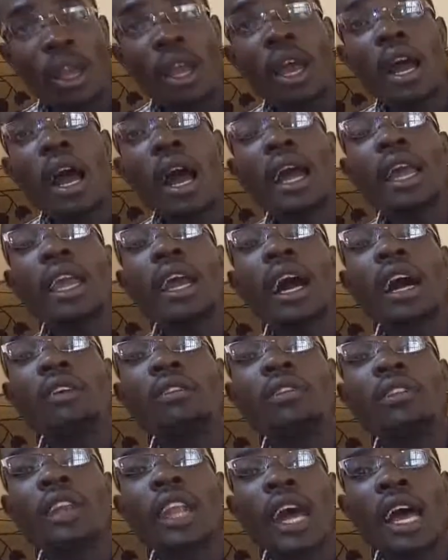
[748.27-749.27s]
I have
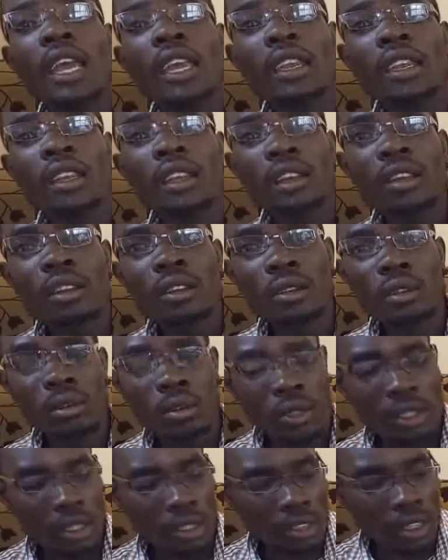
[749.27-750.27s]
9
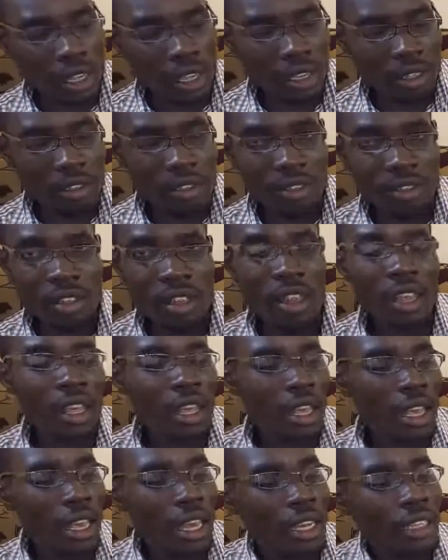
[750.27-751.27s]
tens
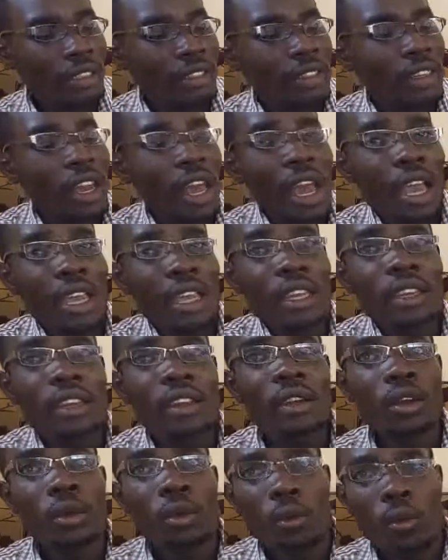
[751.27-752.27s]
and 9
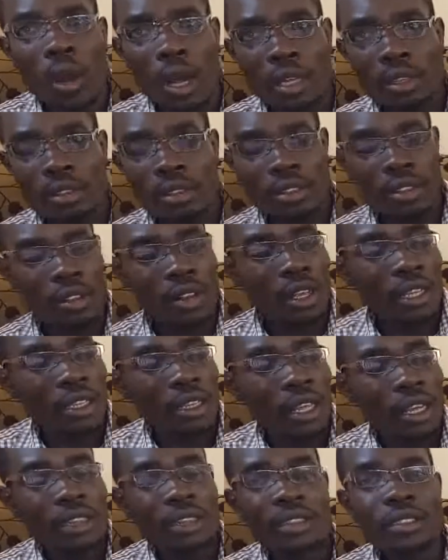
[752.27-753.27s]
ones.
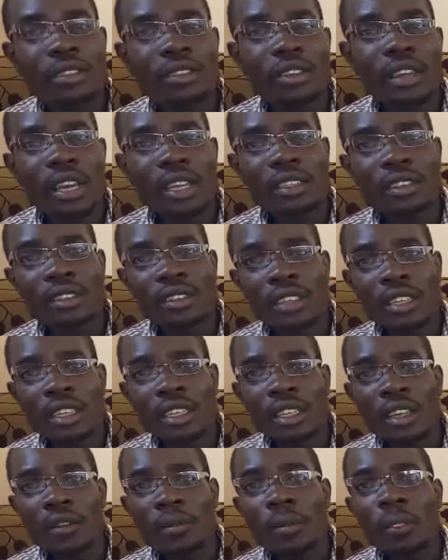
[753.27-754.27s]
That is
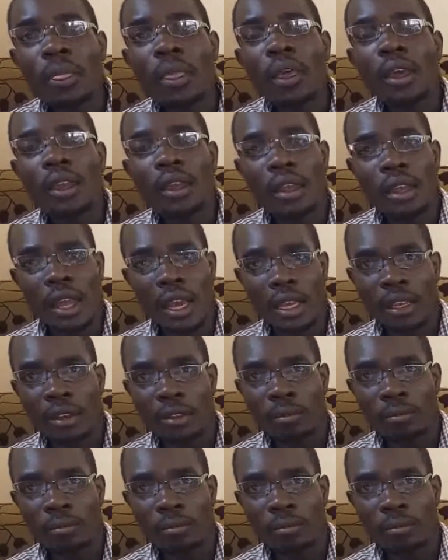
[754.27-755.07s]
99.